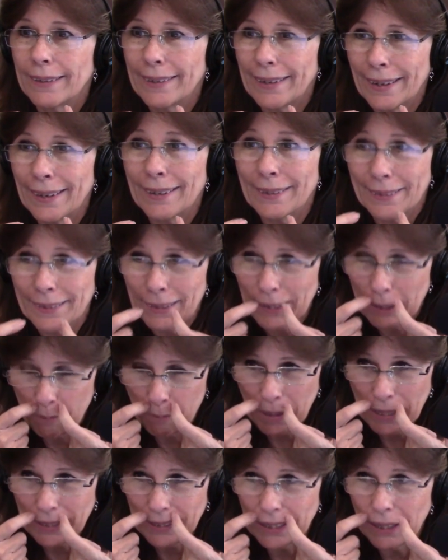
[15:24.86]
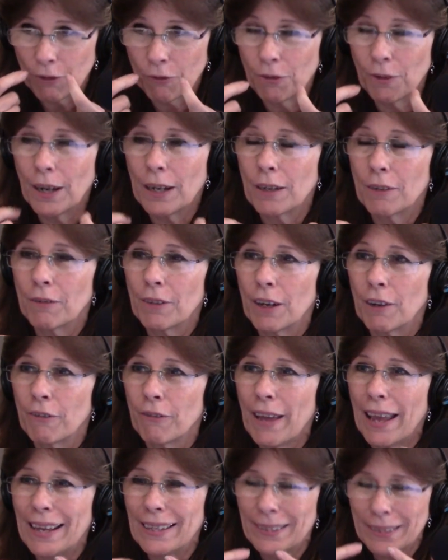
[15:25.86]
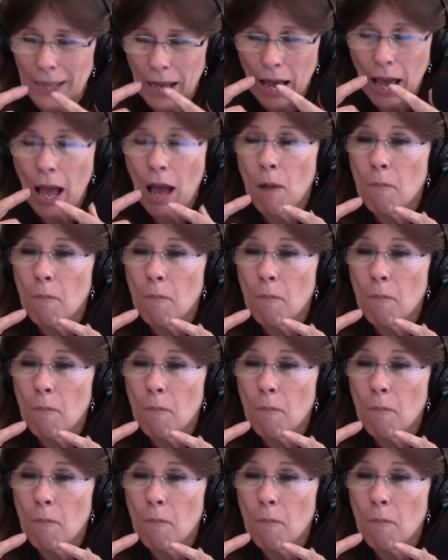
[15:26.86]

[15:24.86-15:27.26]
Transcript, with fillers: Yeah, the pits in front oh, of their yes, face. Yes,